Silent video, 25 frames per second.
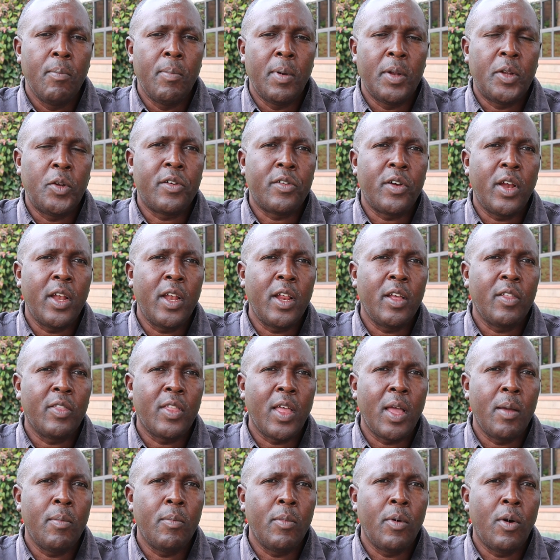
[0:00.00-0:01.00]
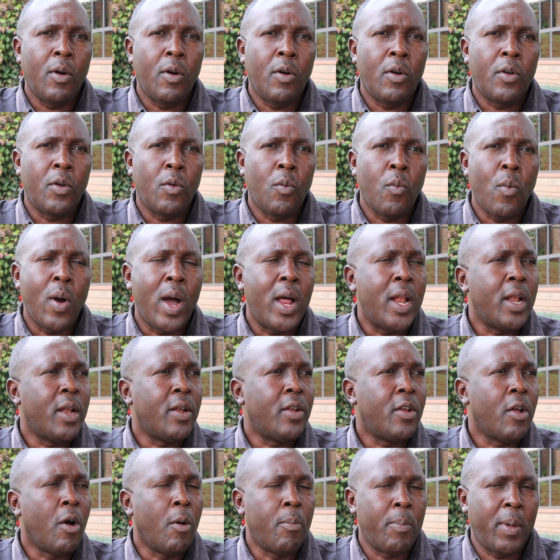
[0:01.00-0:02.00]
but training them on
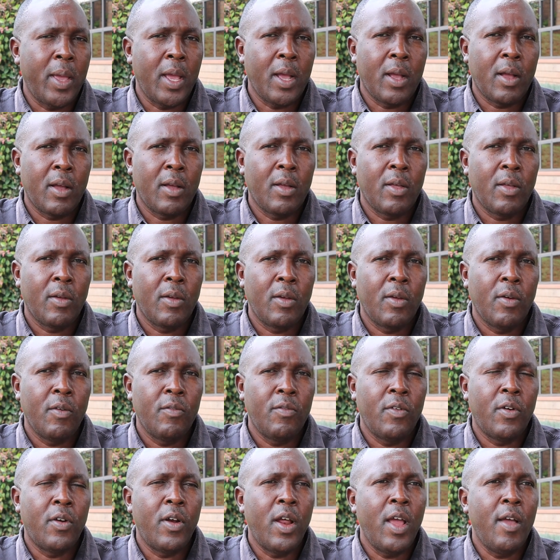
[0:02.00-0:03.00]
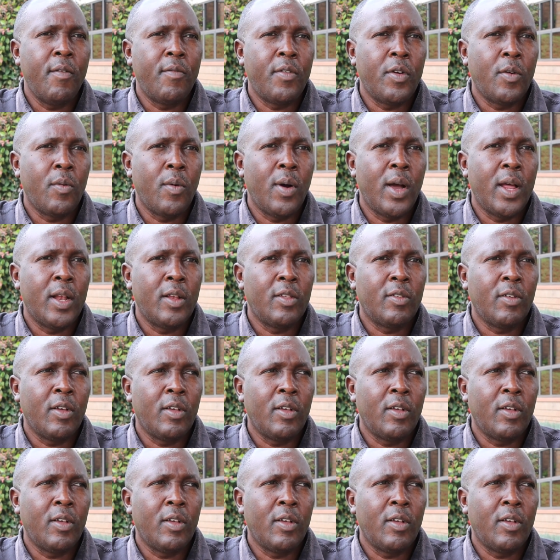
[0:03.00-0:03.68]
one topic for everyone.